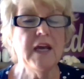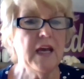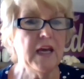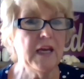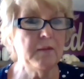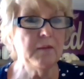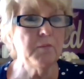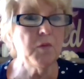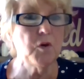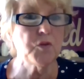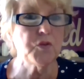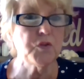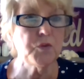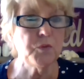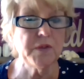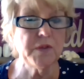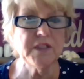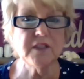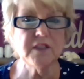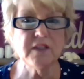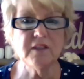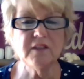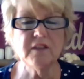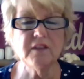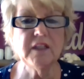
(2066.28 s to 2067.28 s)
and most
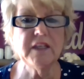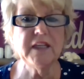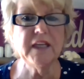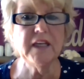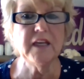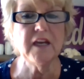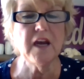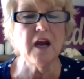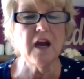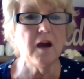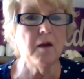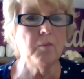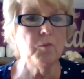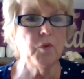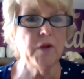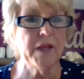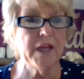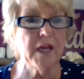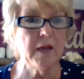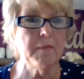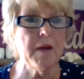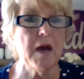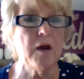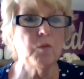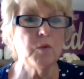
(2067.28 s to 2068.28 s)
recently we
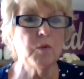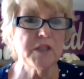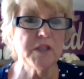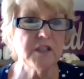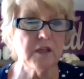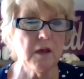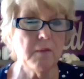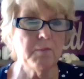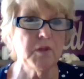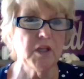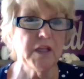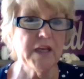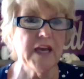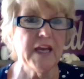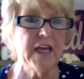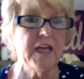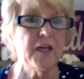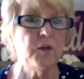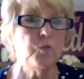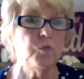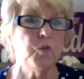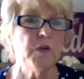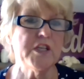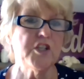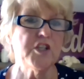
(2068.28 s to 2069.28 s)
came out with
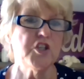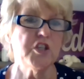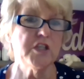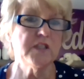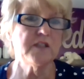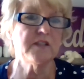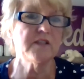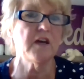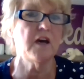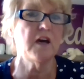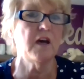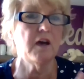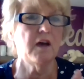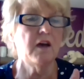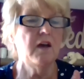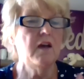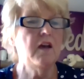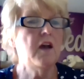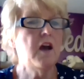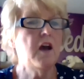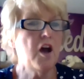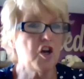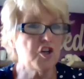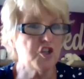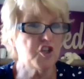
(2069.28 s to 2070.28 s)
Sublocade, which is a
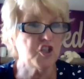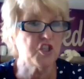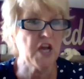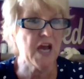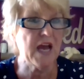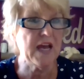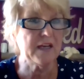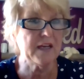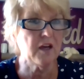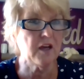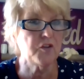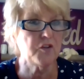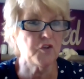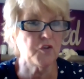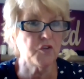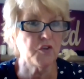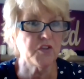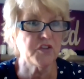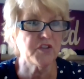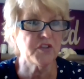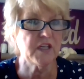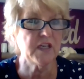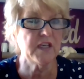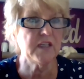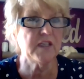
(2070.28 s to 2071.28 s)
shot under the
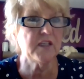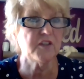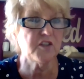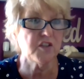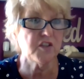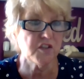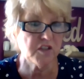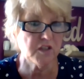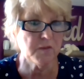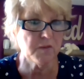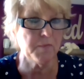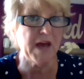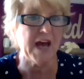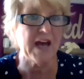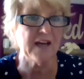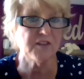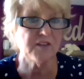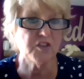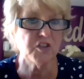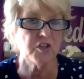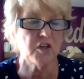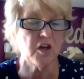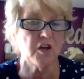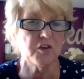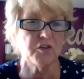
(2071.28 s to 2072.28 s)
skin. It's a
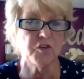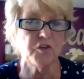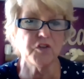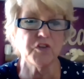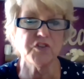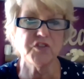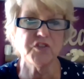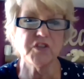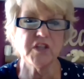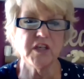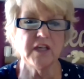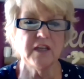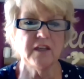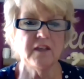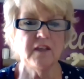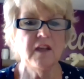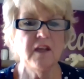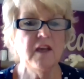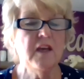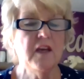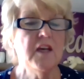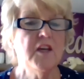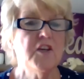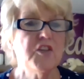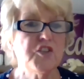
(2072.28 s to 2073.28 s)
Suboxone under the skin.
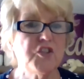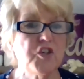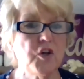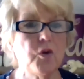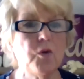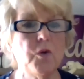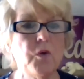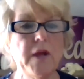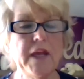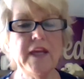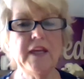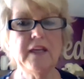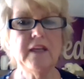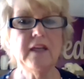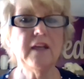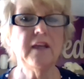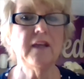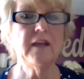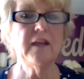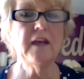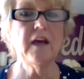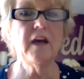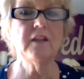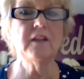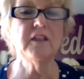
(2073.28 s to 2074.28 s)
So it
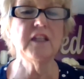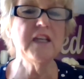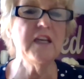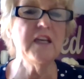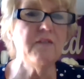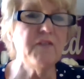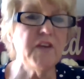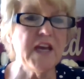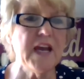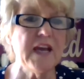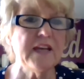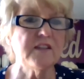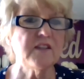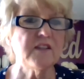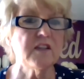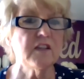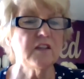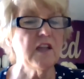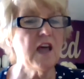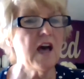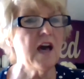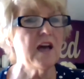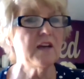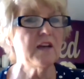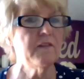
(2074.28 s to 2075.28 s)
alleviates a
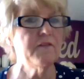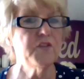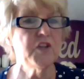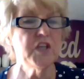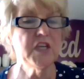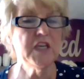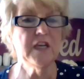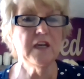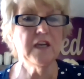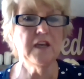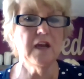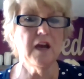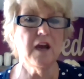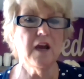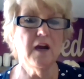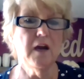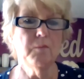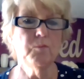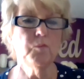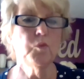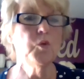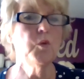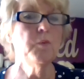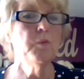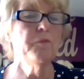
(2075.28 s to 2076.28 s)
lot of the
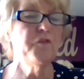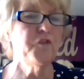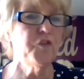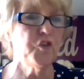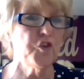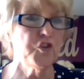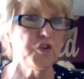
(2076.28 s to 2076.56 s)
room for